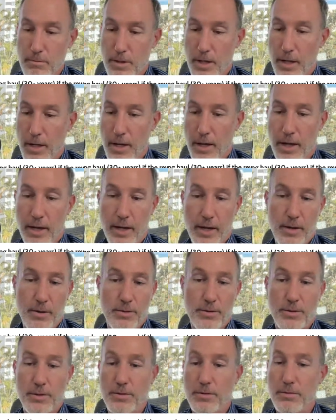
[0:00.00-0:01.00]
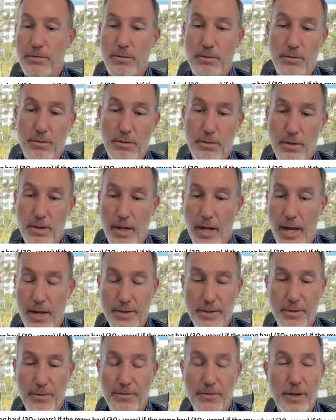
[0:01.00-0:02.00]
And
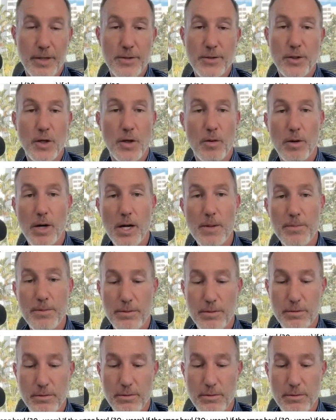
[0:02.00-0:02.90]
as the funds go up,